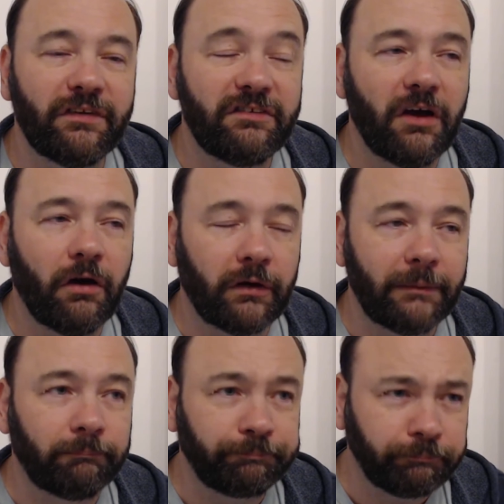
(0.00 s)
the
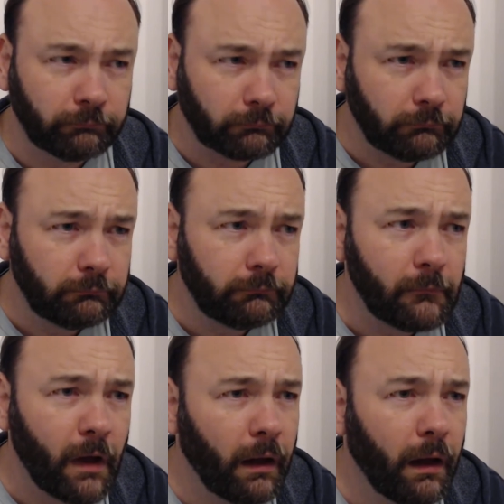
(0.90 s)
time
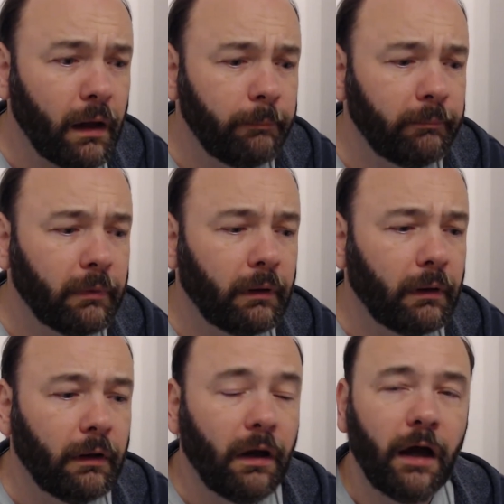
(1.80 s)
um,
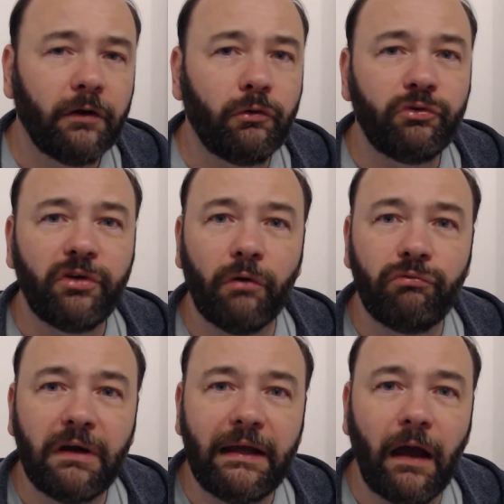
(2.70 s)
and also, I
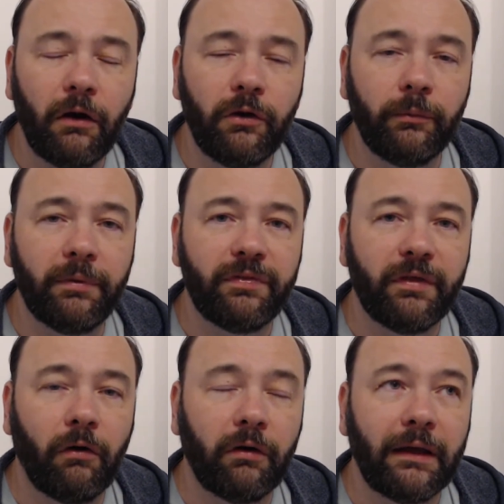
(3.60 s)
really hope
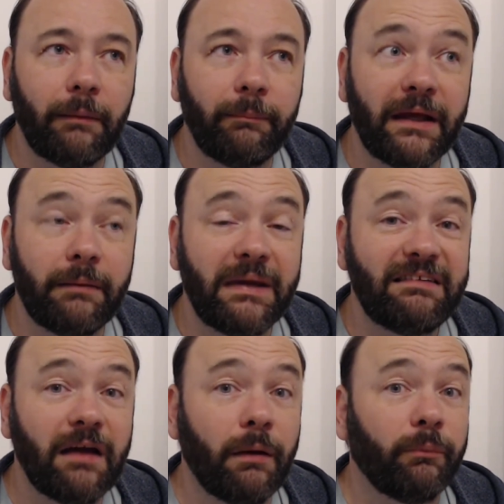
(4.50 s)
that I am going to
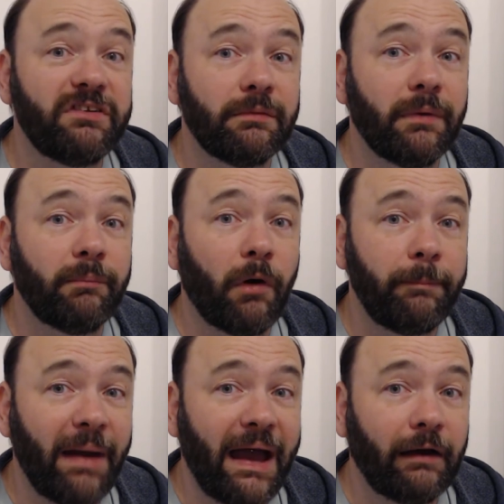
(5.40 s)
meet up with some of my
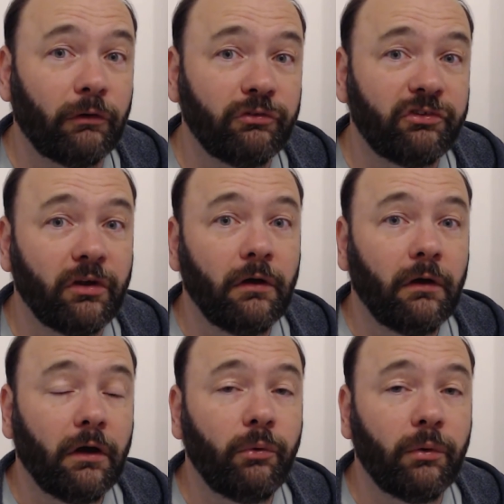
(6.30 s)
pals
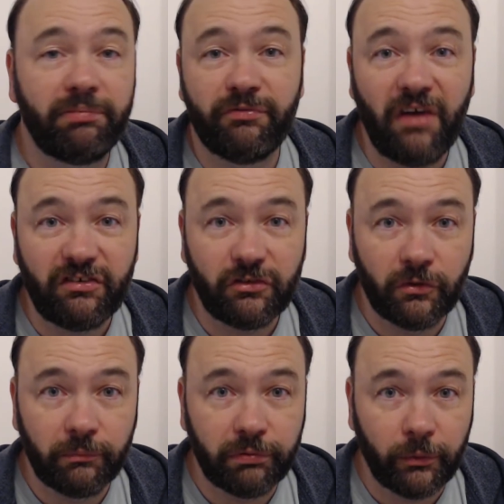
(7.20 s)
who are
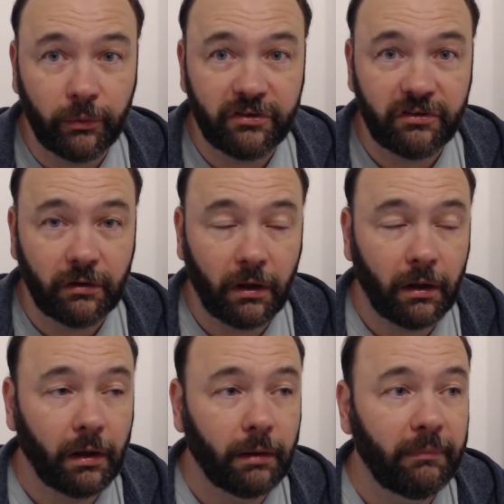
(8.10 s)
professional brewers,
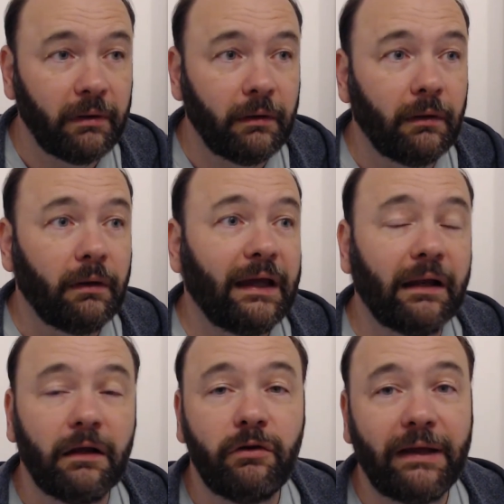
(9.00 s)
um,
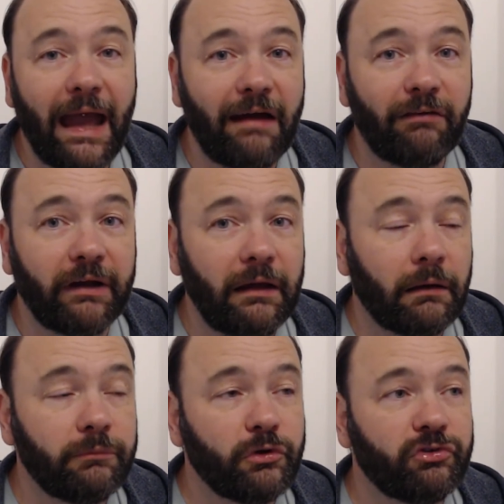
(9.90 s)
including Harry.
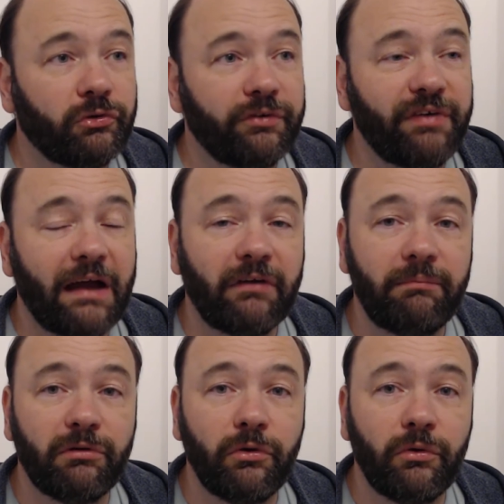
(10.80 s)
I'm not sure if Harry
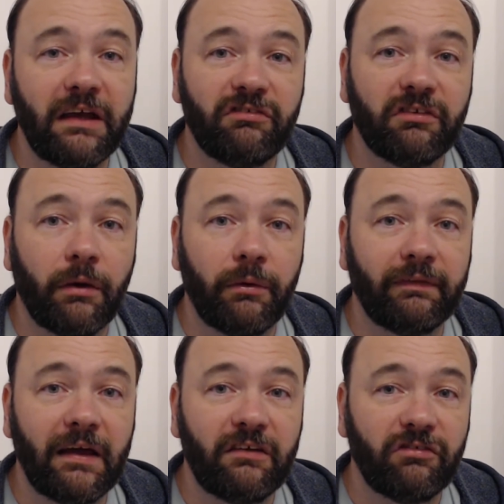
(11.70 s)
Brew is going
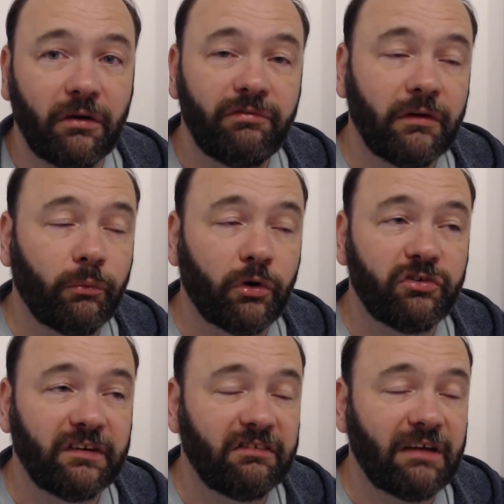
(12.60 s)
there, so if you're
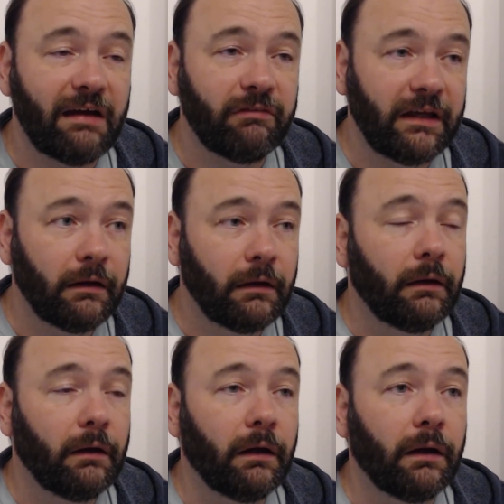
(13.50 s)
watching this, Harry,
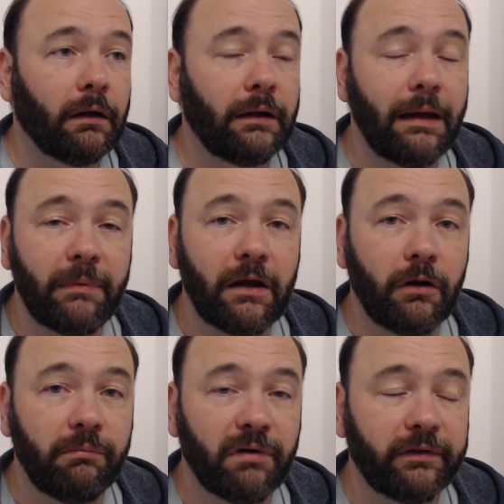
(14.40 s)
uh, let me
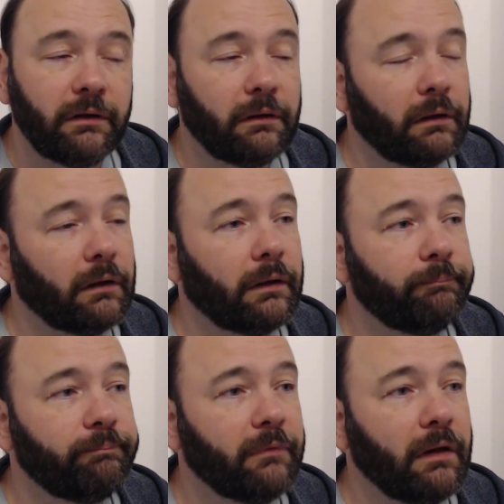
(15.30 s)
know, brother.
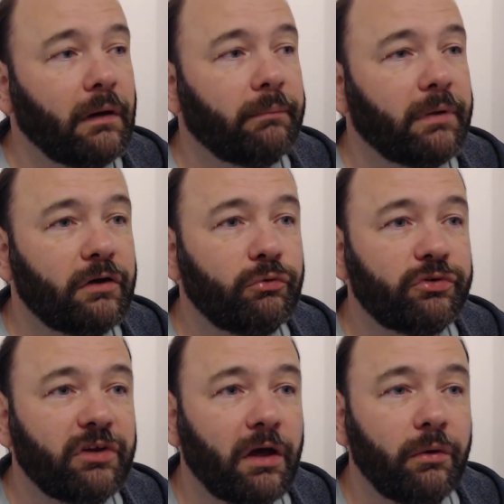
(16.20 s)
Um, but
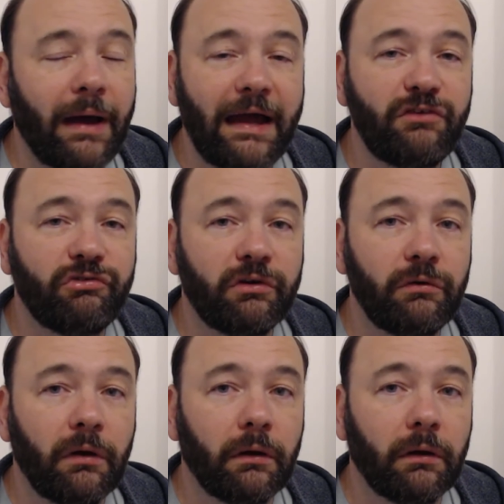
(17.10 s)
also Andrew
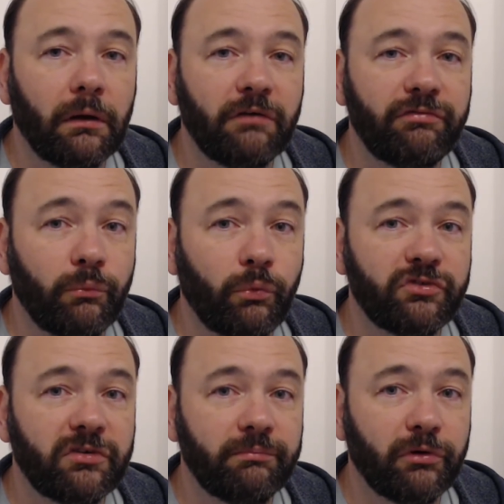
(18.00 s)
uh, from
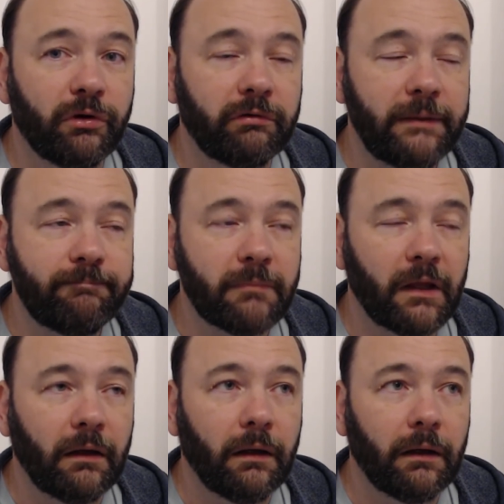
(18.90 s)
Watson Brewery.
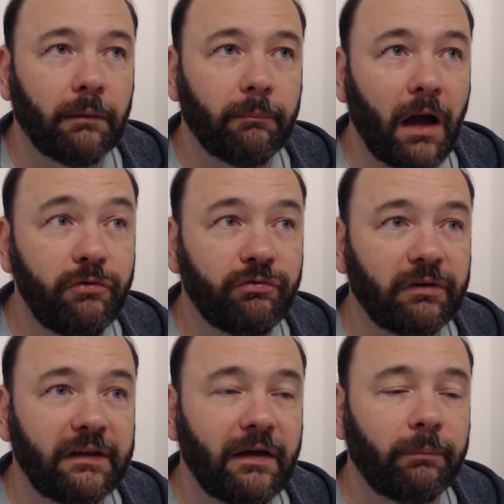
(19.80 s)
Um,
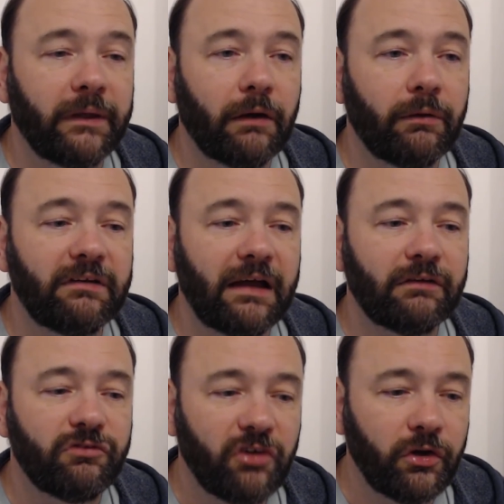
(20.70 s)
hopefully, they'll be going
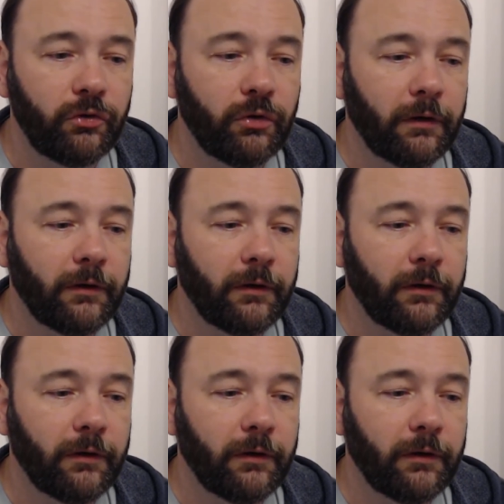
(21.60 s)
down too,